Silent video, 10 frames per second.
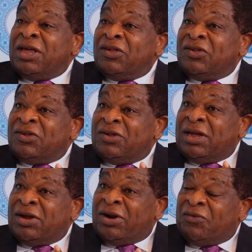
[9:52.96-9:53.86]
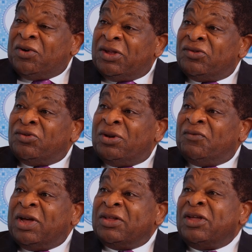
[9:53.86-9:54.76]
his reference to the
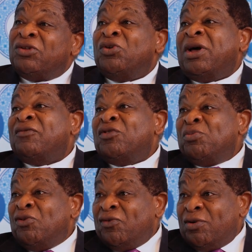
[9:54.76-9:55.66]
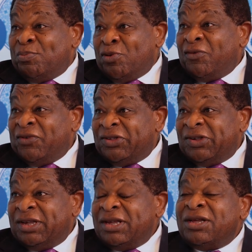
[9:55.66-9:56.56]
fact that you have to move from
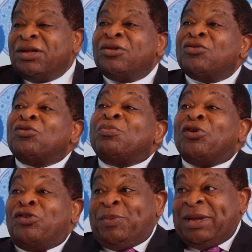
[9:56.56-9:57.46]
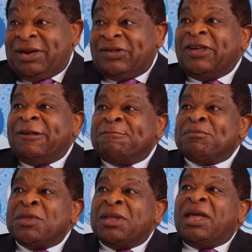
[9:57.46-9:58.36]
poverty to prosperity.
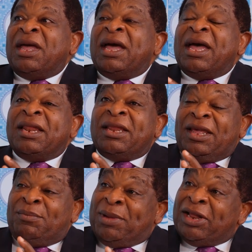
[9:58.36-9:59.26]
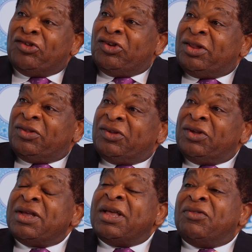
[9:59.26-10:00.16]
And he mentioned
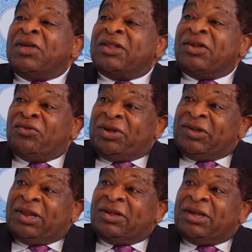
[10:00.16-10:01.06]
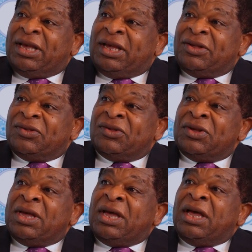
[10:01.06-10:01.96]
that in recent years,
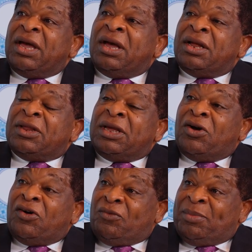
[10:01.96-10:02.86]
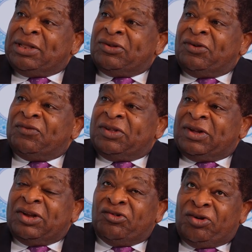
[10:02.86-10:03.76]
the government of this
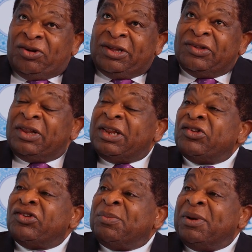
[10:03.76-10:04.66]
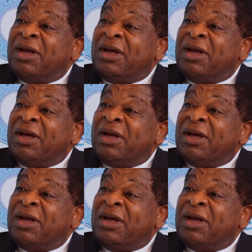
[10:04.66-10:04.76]
country under his leadership